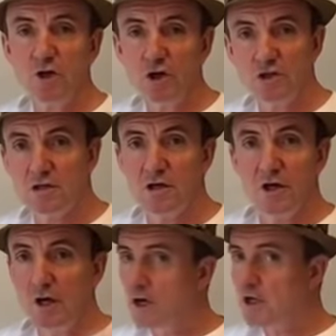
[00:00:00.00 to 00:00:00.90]

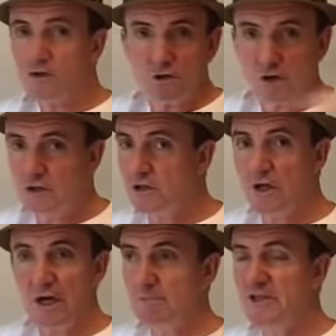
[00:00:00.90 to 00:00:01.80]
Don't
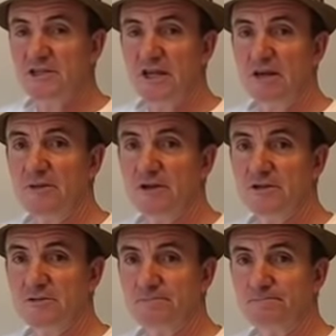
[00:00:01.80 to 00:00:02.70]
miss the
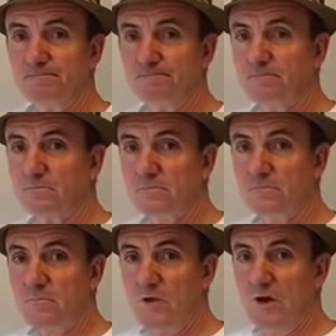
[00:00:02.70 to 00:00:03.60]
emails.
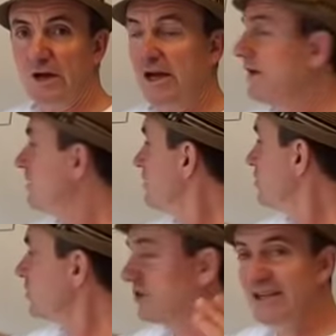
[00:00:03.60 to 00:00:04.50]
Okay,
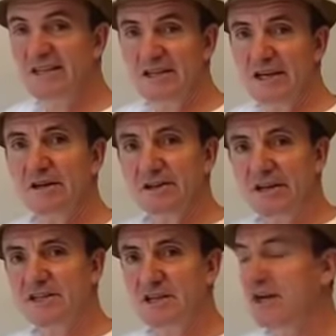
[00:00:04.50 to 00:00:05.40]
not this year,
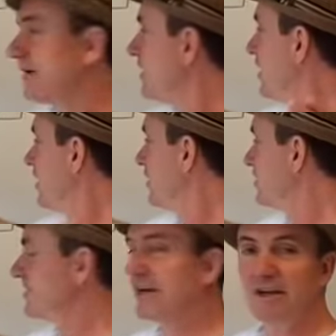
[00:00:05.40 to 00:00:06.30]
next year on
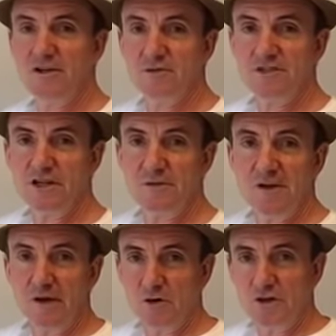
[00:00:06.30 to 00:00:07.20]
the 2nd of
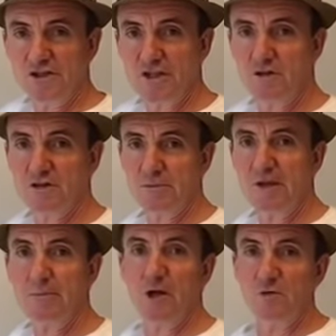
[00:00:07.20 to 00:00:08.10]
January, I'm gonna send you some
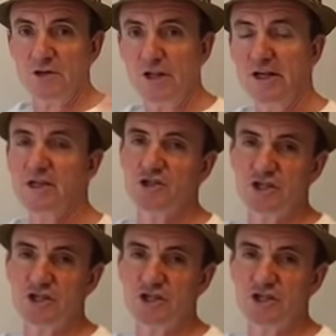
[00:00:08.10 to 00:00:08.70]
email with the links.